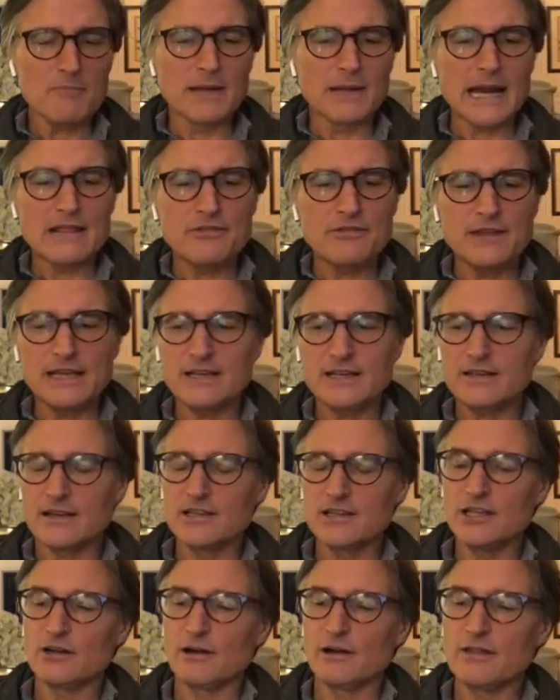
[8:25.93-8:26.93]
But I
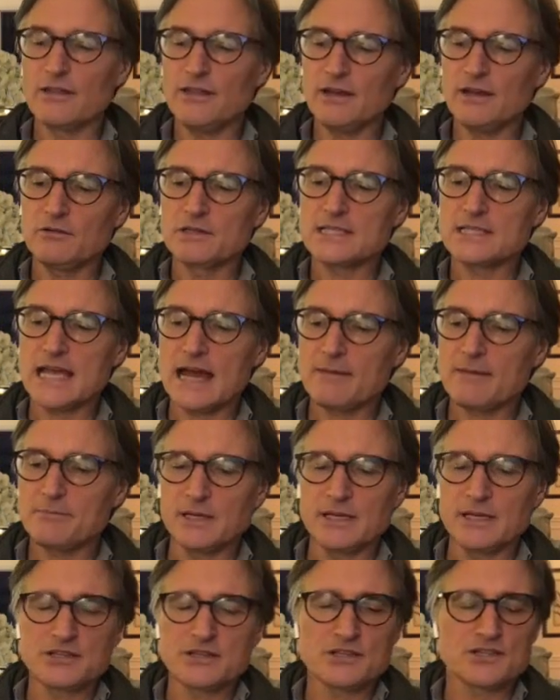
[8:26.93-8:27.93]
think, you know, I think what's
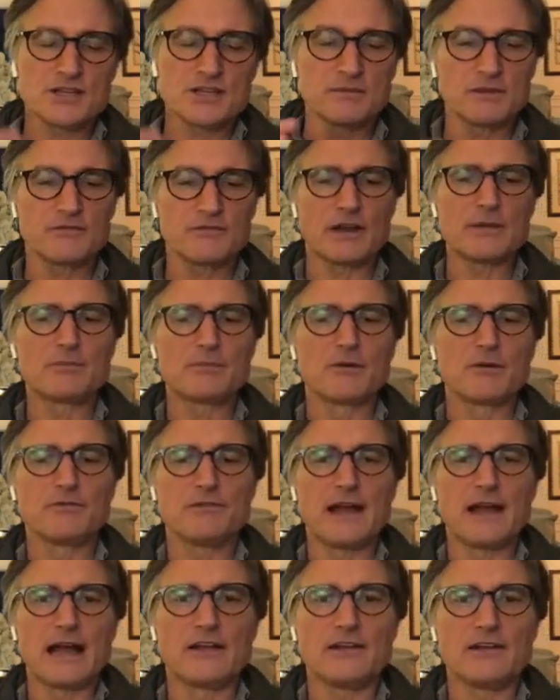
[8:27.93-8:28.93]
happening is there's something very
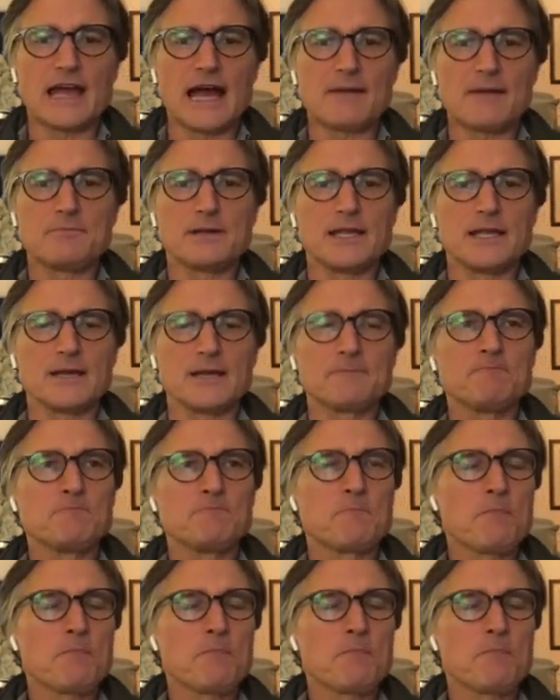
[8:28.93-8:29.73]
profound happening,